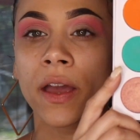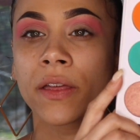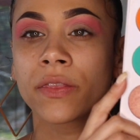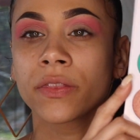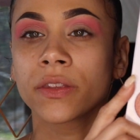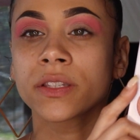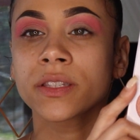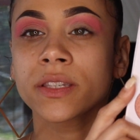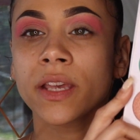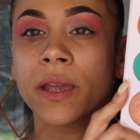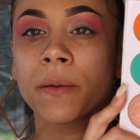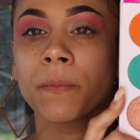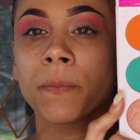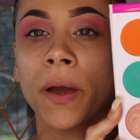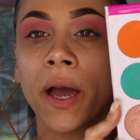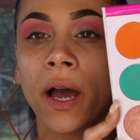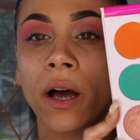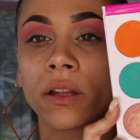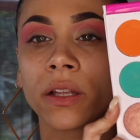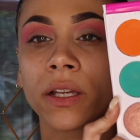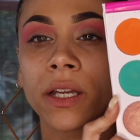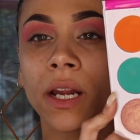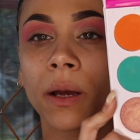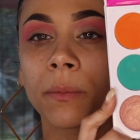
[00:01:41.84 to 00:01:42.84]
In the same
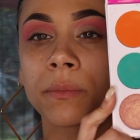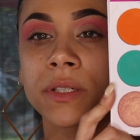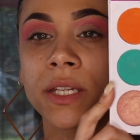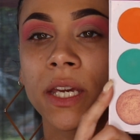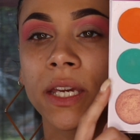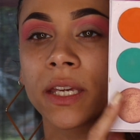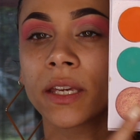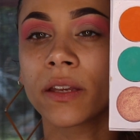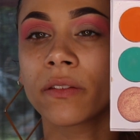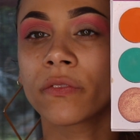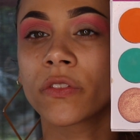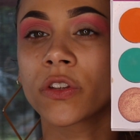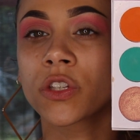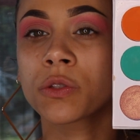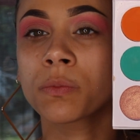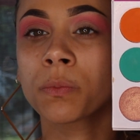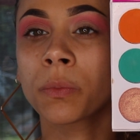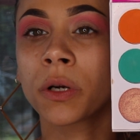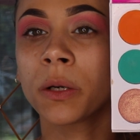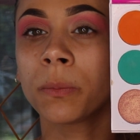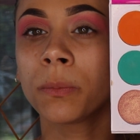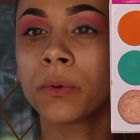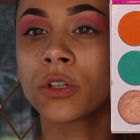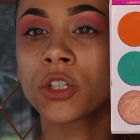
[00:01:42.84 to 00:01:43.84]
palette, I'm taking this
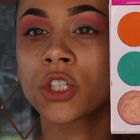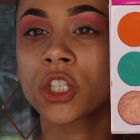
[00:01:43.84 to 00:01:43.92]
purple